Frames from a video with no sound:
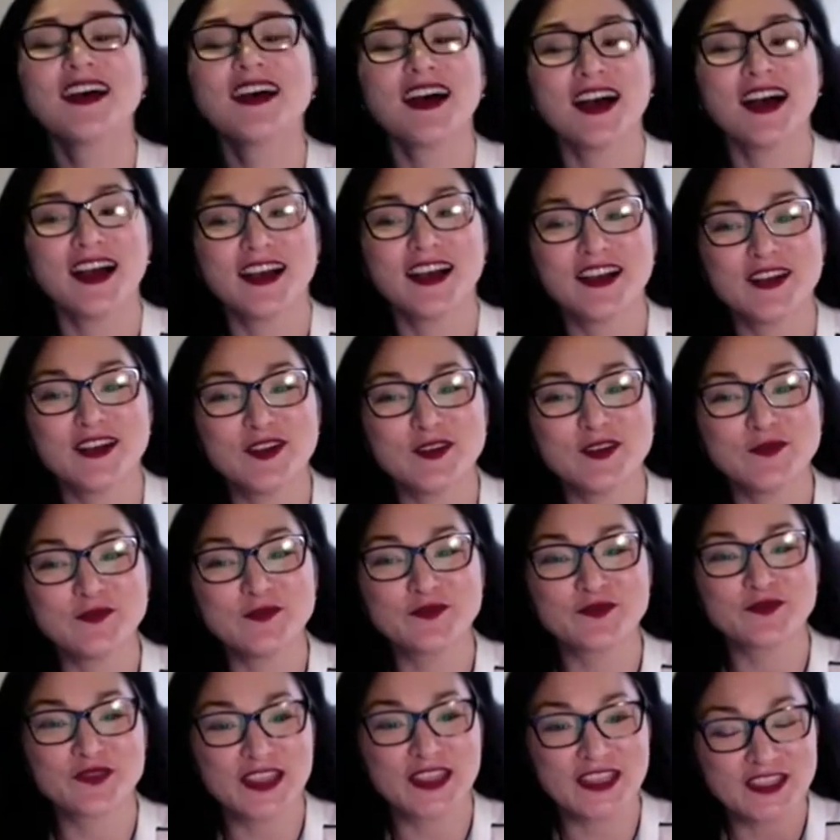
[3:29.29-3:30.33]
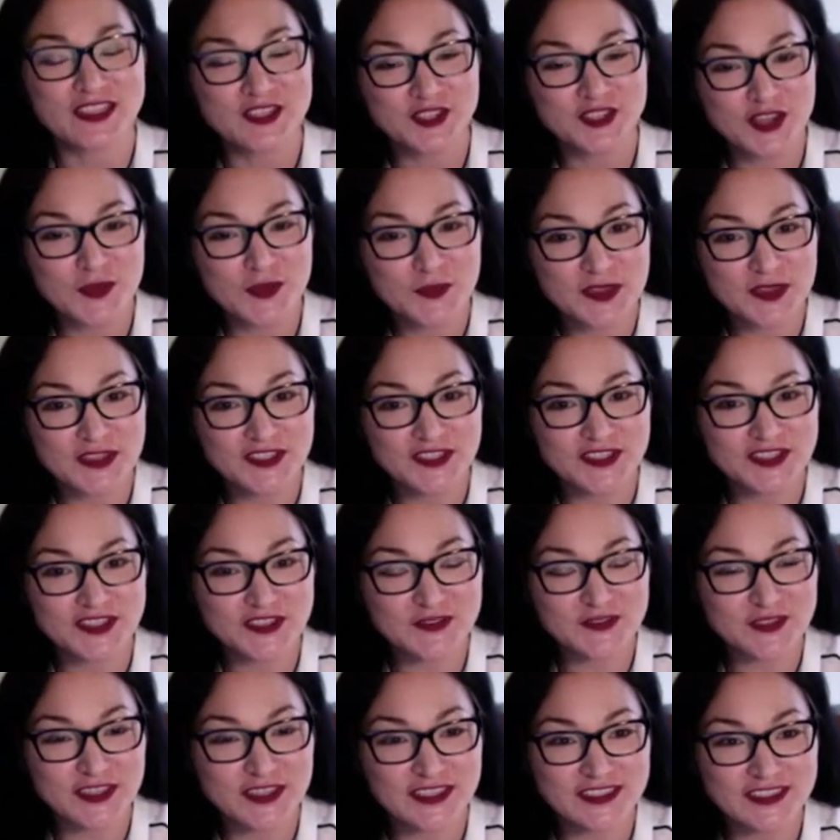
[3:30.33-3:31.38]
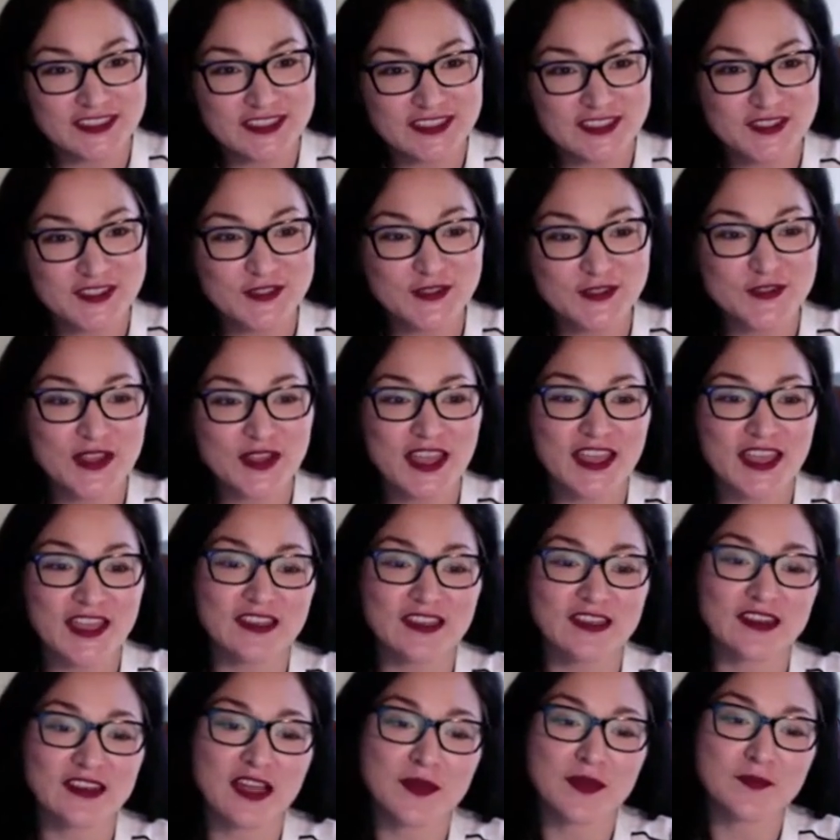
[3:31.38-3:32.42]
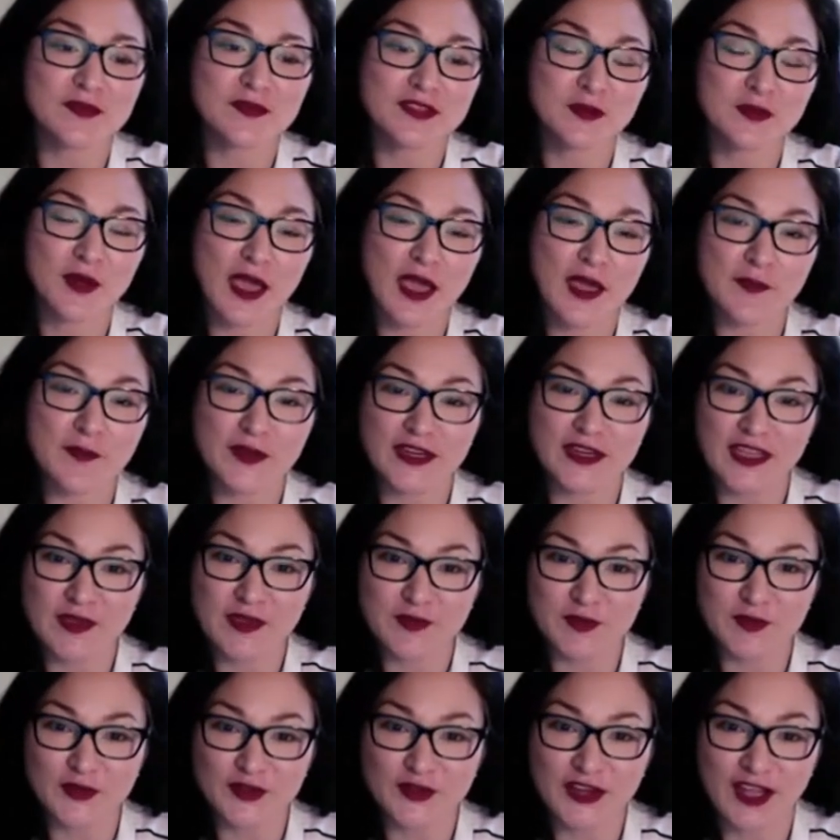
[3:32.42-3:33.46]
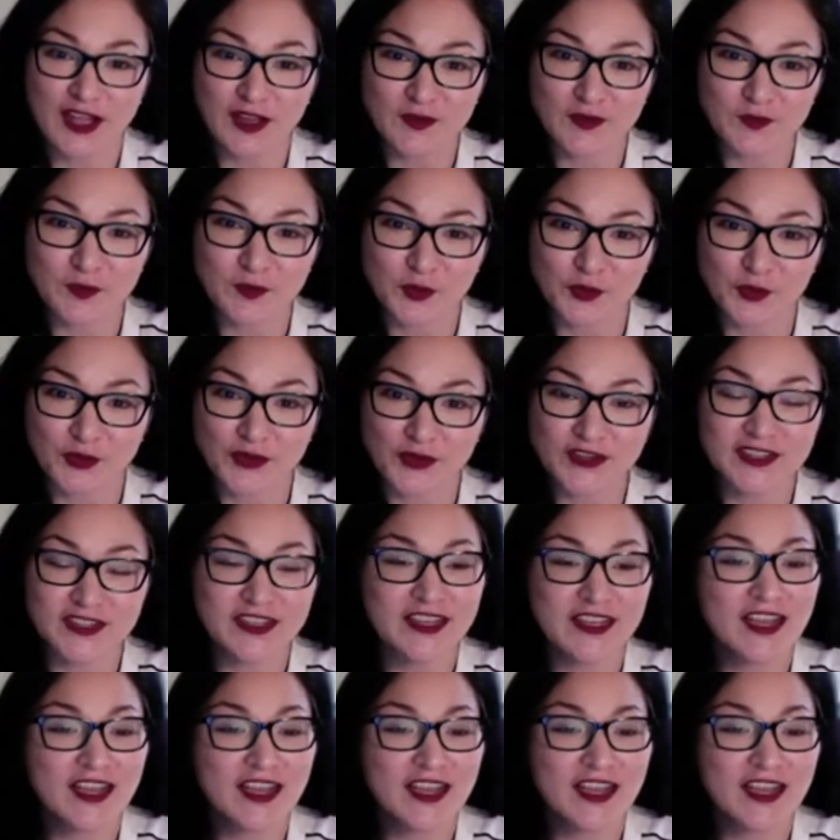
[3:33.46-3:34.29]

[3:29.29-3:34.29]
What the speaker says: Nice. She pitched in with us too, and I'm so happy to keep her on board.